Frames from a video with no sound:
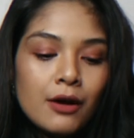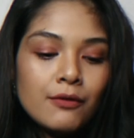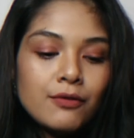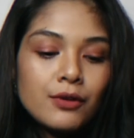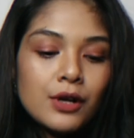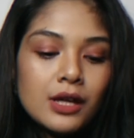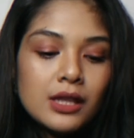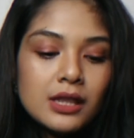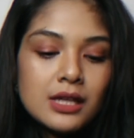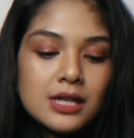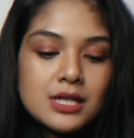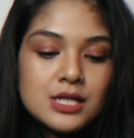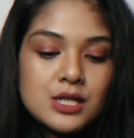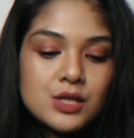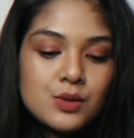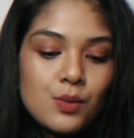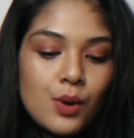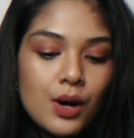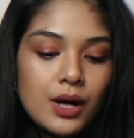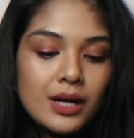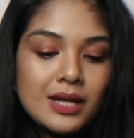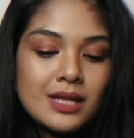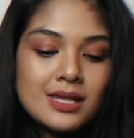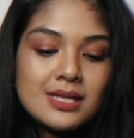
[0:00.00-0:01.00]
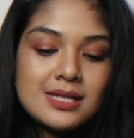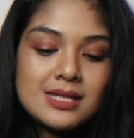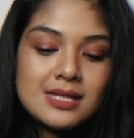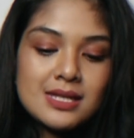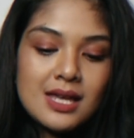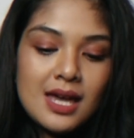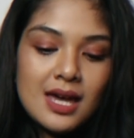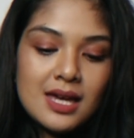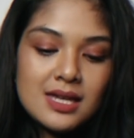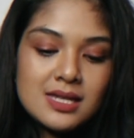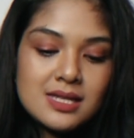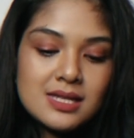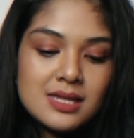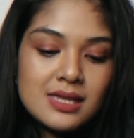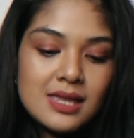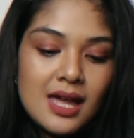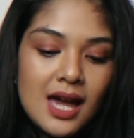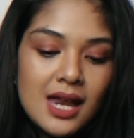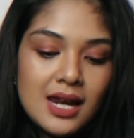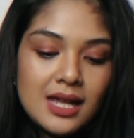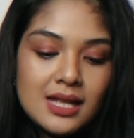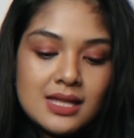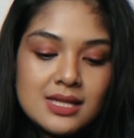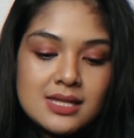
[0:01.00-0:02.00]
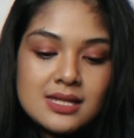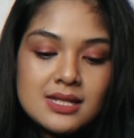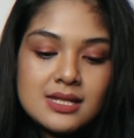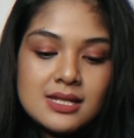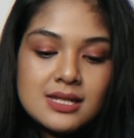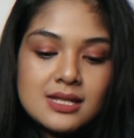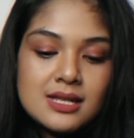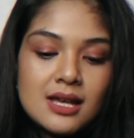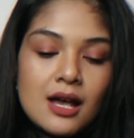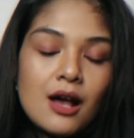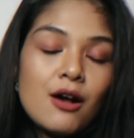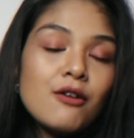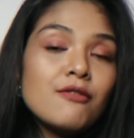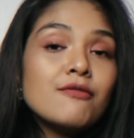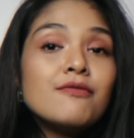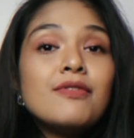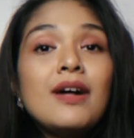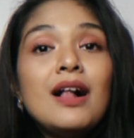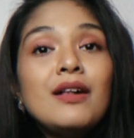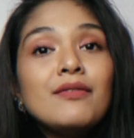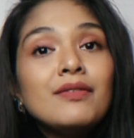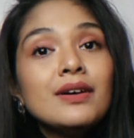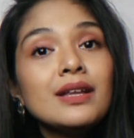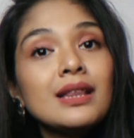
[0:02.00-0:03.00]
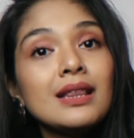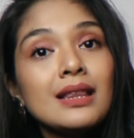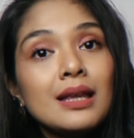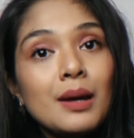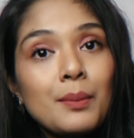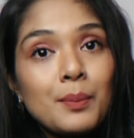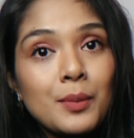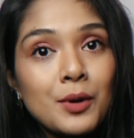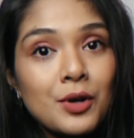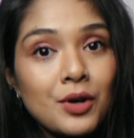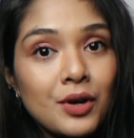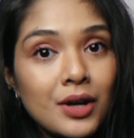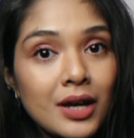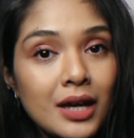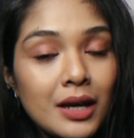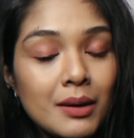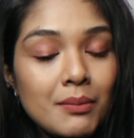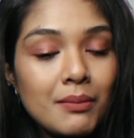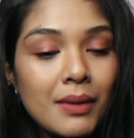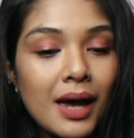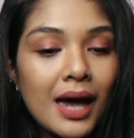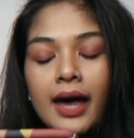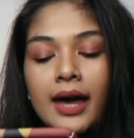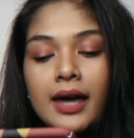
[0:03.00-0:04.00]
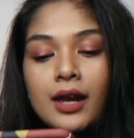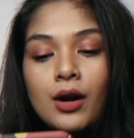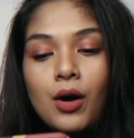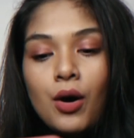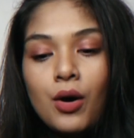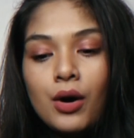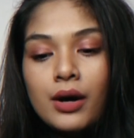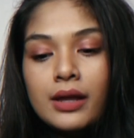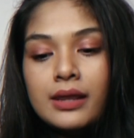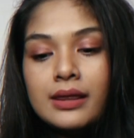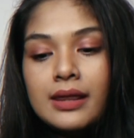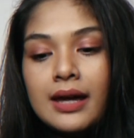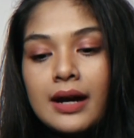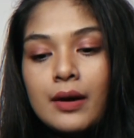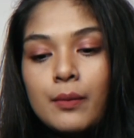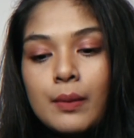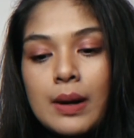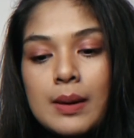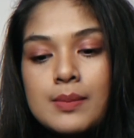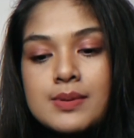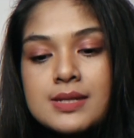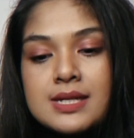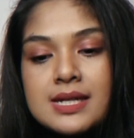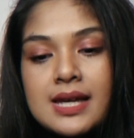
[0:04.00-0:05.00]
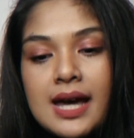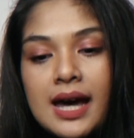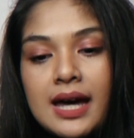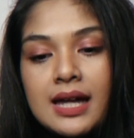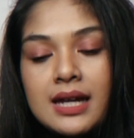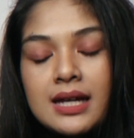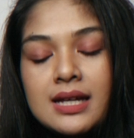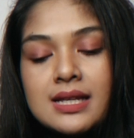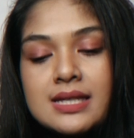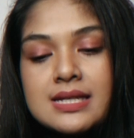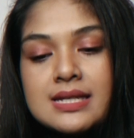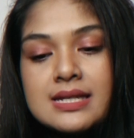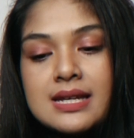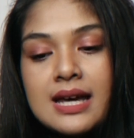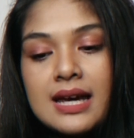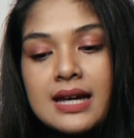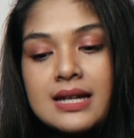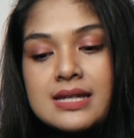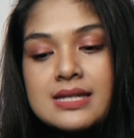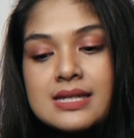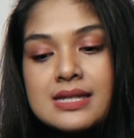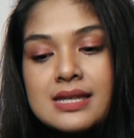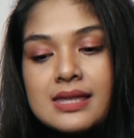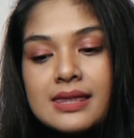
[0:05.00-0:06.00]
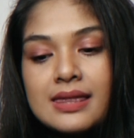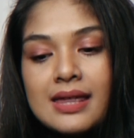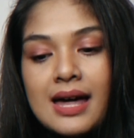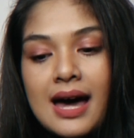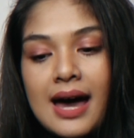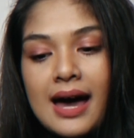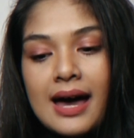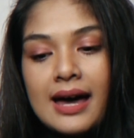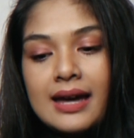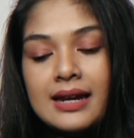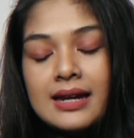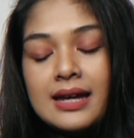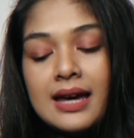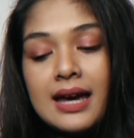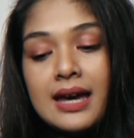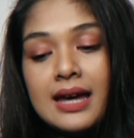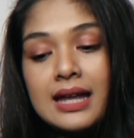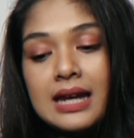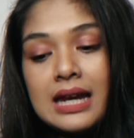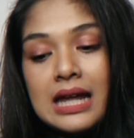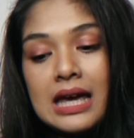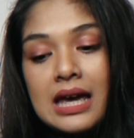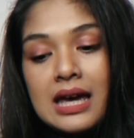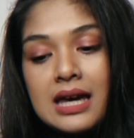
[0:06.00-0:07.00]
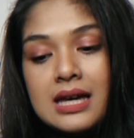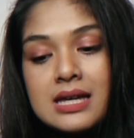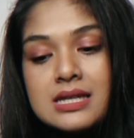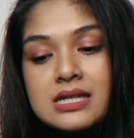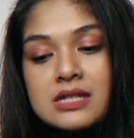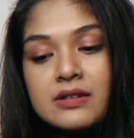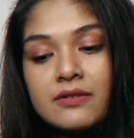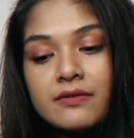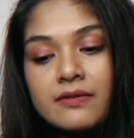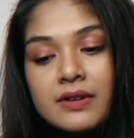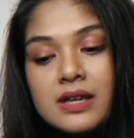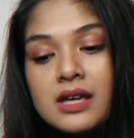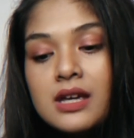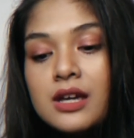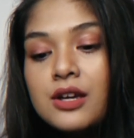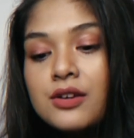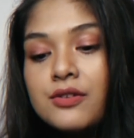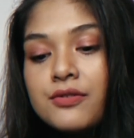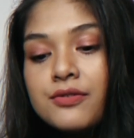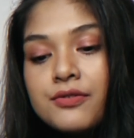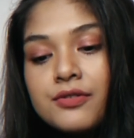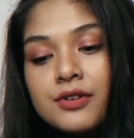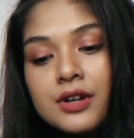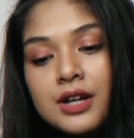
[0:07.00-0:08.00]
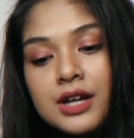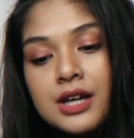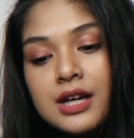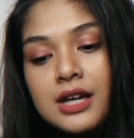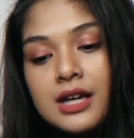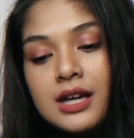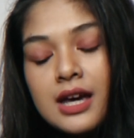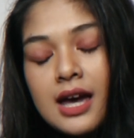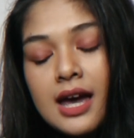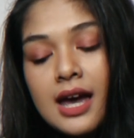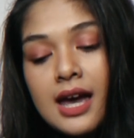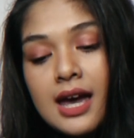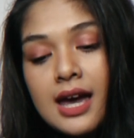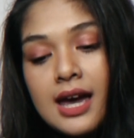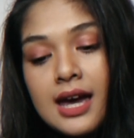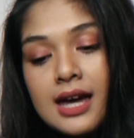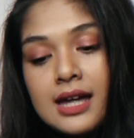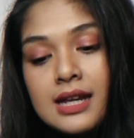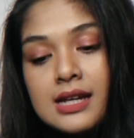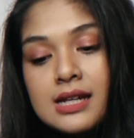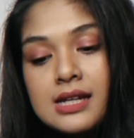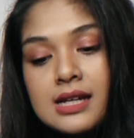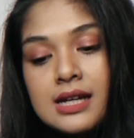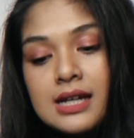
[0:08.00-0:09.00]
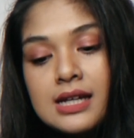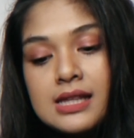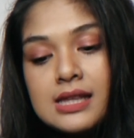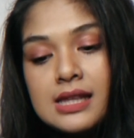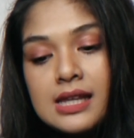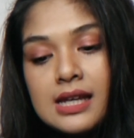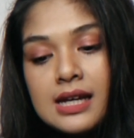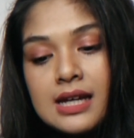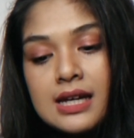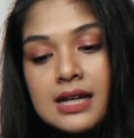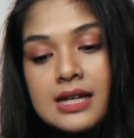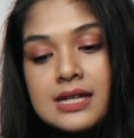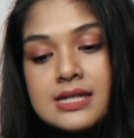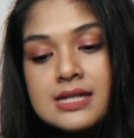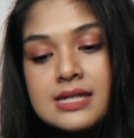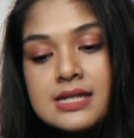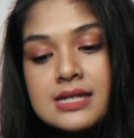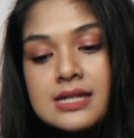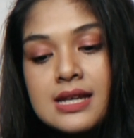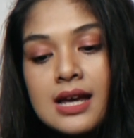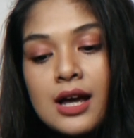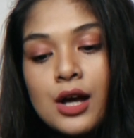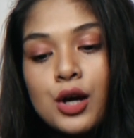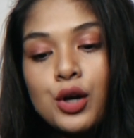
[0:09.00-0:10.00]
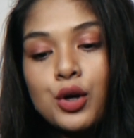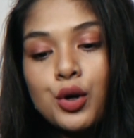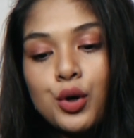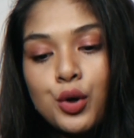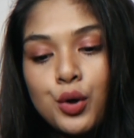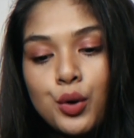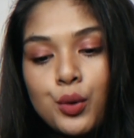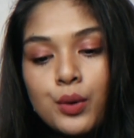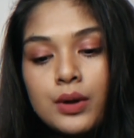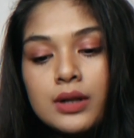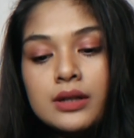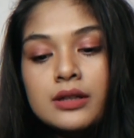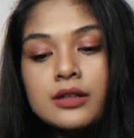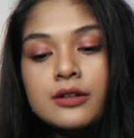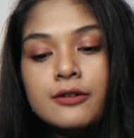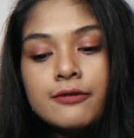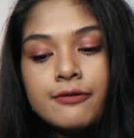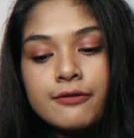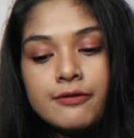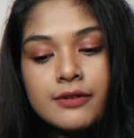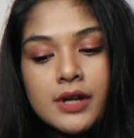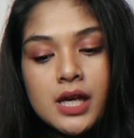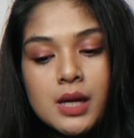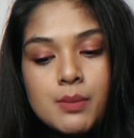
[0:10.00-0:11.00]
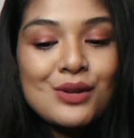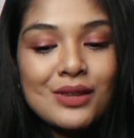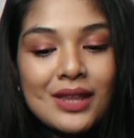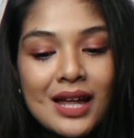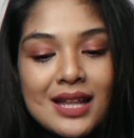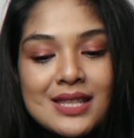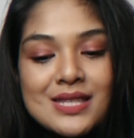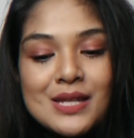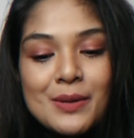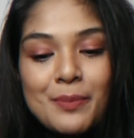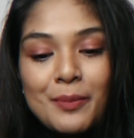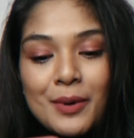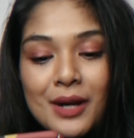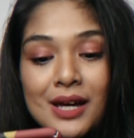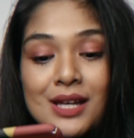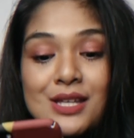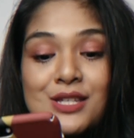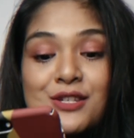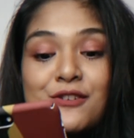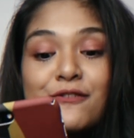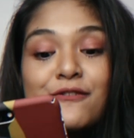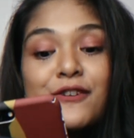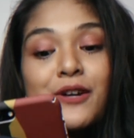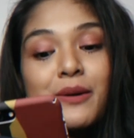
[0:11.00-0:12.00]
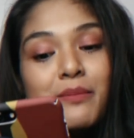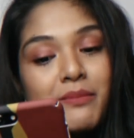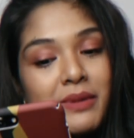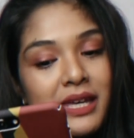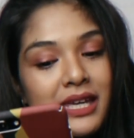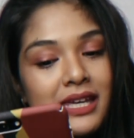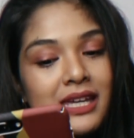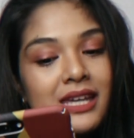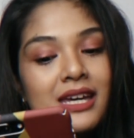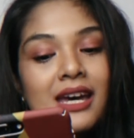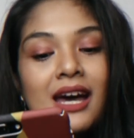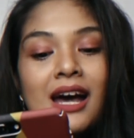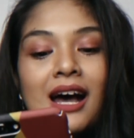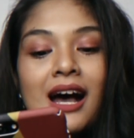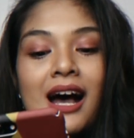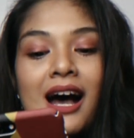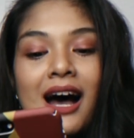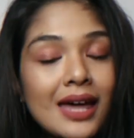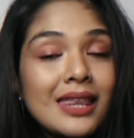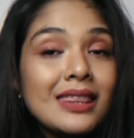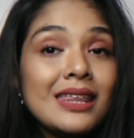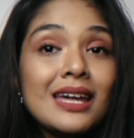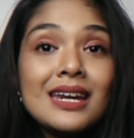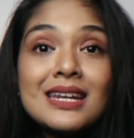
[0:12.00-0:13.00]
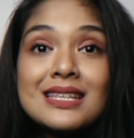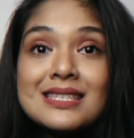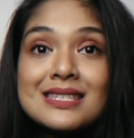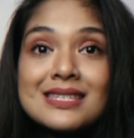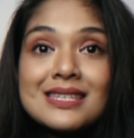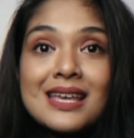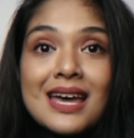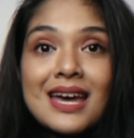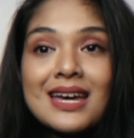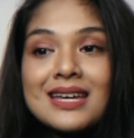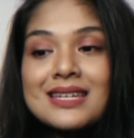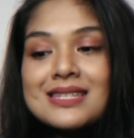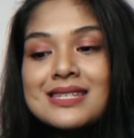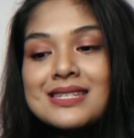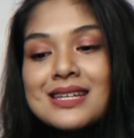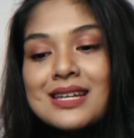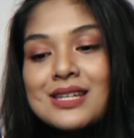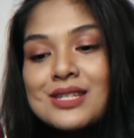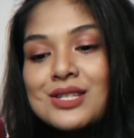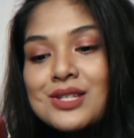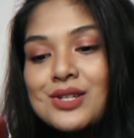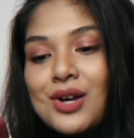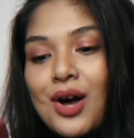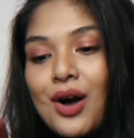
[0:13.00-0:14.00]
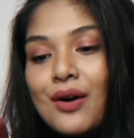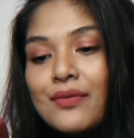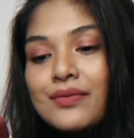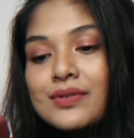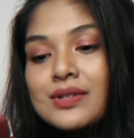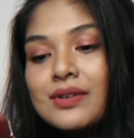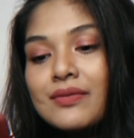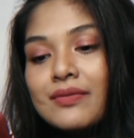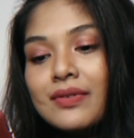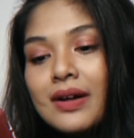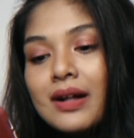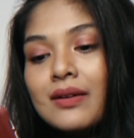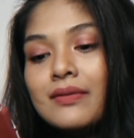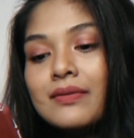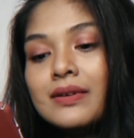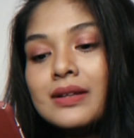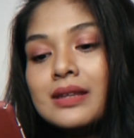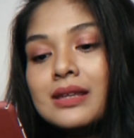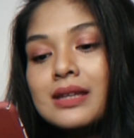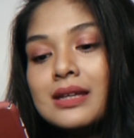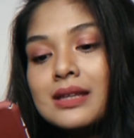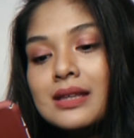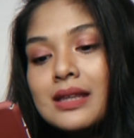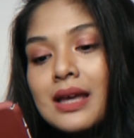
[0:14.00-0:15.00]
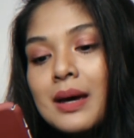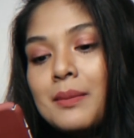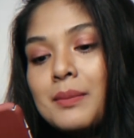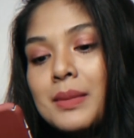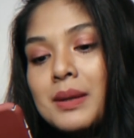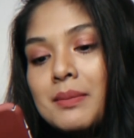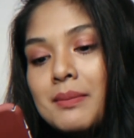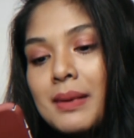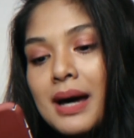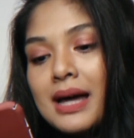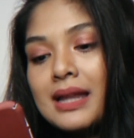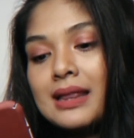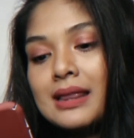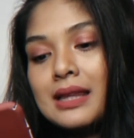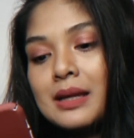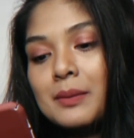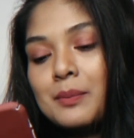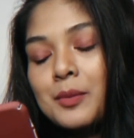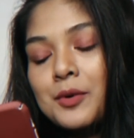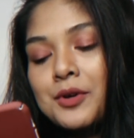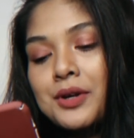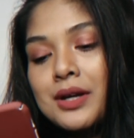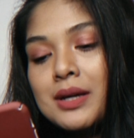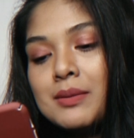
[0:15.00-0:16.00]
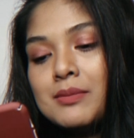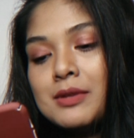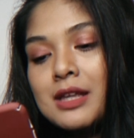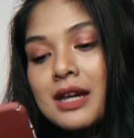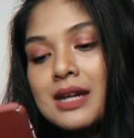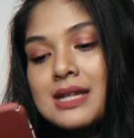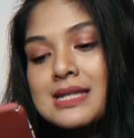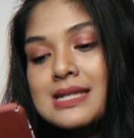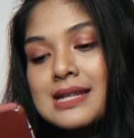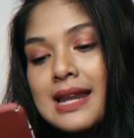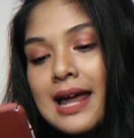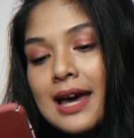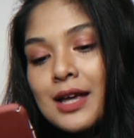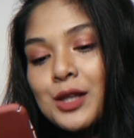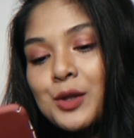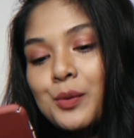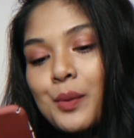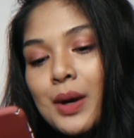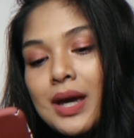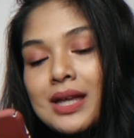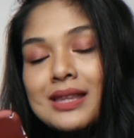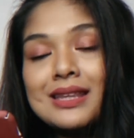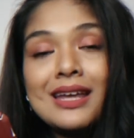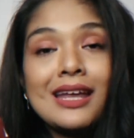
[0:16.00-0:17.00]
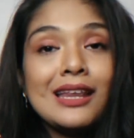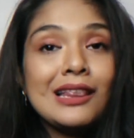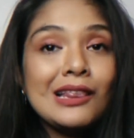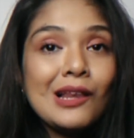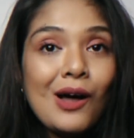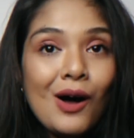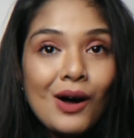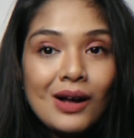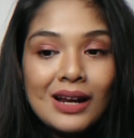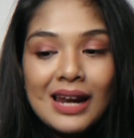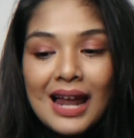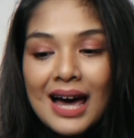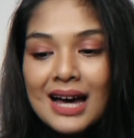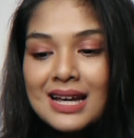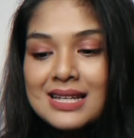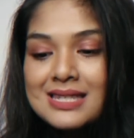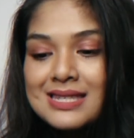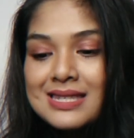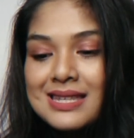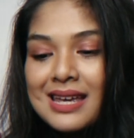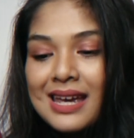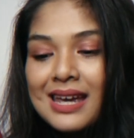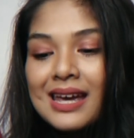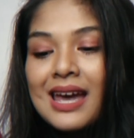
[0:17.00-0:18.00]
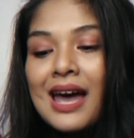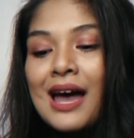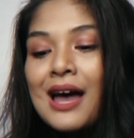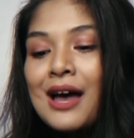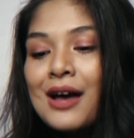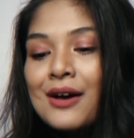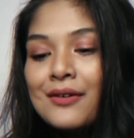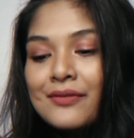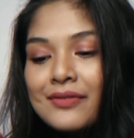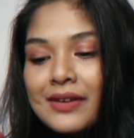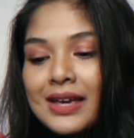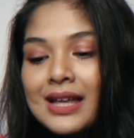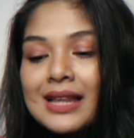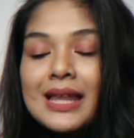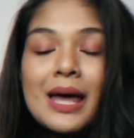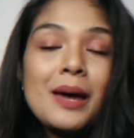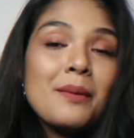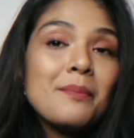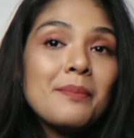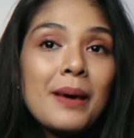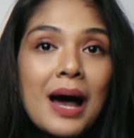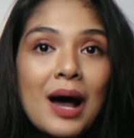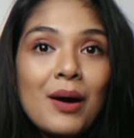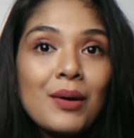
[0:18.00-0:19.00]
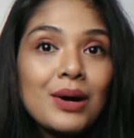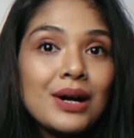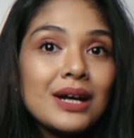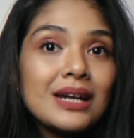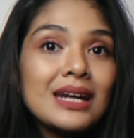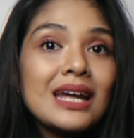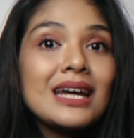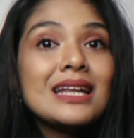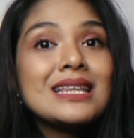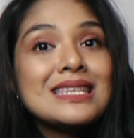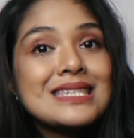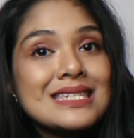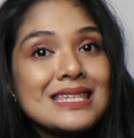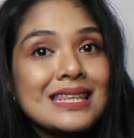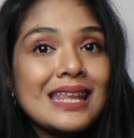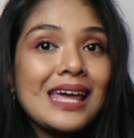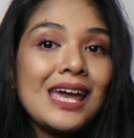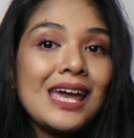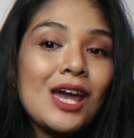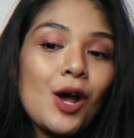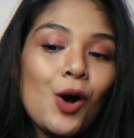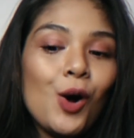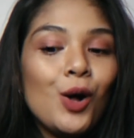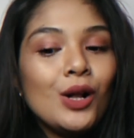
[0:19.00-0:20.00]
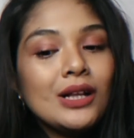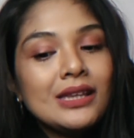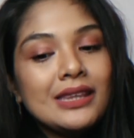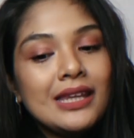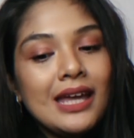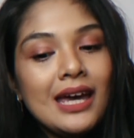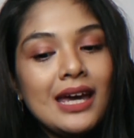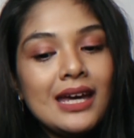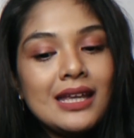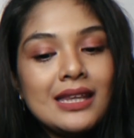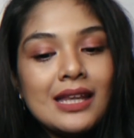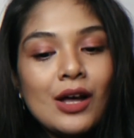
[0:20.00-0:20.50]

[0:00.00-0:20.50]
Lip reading: For this one, it says that it's Velvet Lip Cream, and on their website it says that it is vegan free and it is cruelty free, so that's a plus for me. And then it says a soft velvety demi matte lip cream that is lightweight and long lasting, feel empowered and slay all day.